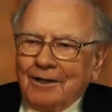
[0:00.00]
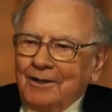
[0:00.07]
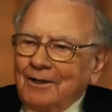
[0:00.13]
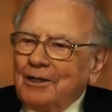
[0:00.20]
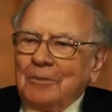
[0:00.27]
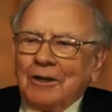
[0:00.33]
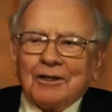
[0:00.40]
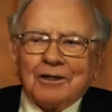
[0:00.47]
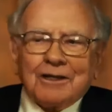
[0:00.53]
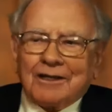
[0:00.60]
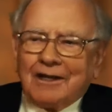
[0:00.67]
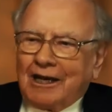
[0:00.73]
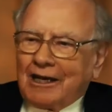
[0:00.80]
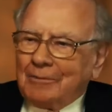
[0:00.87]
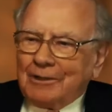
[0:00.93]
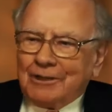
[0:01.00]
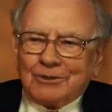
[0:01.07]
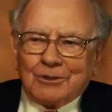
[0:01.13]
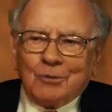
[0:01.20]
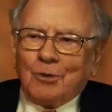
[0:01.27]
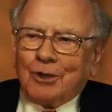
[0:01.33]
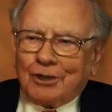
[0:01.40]
The American economy is
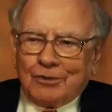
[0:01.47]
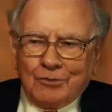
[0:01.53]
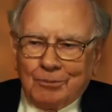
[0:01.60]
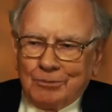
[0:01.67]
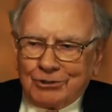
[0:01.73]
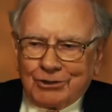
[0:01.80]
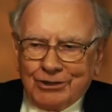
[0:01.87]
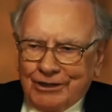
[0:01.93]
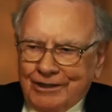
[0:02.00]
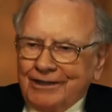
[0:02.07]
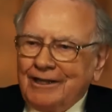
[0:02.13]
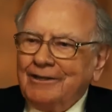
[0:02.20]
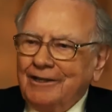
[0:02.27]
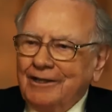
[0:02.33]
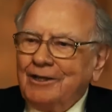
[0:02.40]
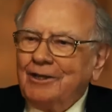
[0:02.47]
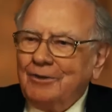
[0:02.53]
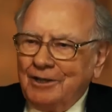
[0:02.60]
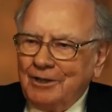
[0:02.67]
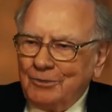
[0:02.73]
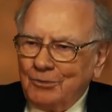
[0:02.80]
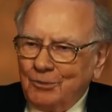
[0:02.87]
a wonderful machine.
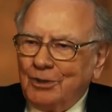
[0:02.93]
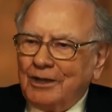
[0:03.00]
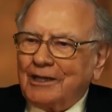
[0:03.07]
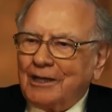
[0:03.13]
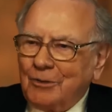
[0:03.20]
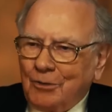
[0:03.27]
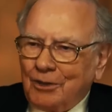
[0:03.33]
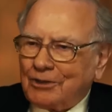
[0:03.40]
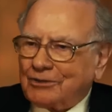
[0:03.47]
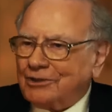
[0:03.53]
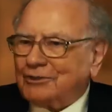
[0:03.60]
It really works.